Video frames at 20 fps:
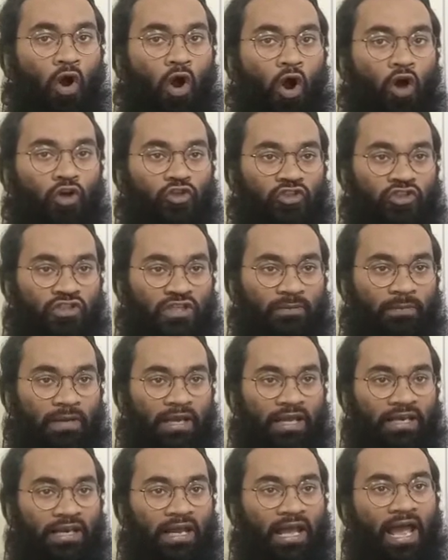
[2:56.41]
or
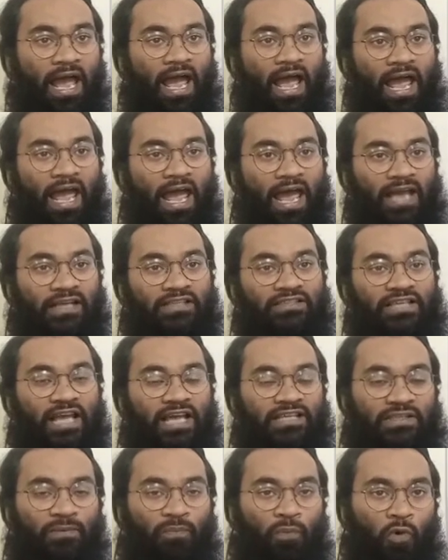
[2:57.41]
Gmail acts
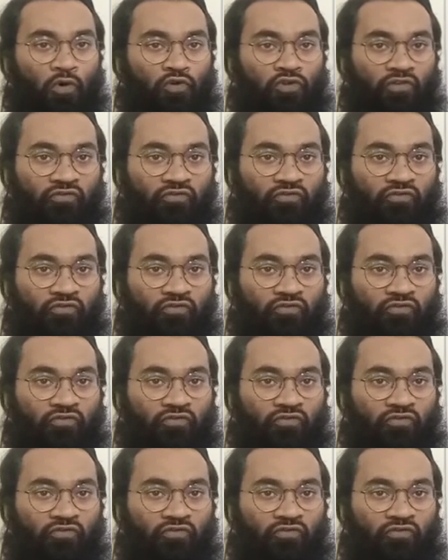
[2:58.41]
as a port of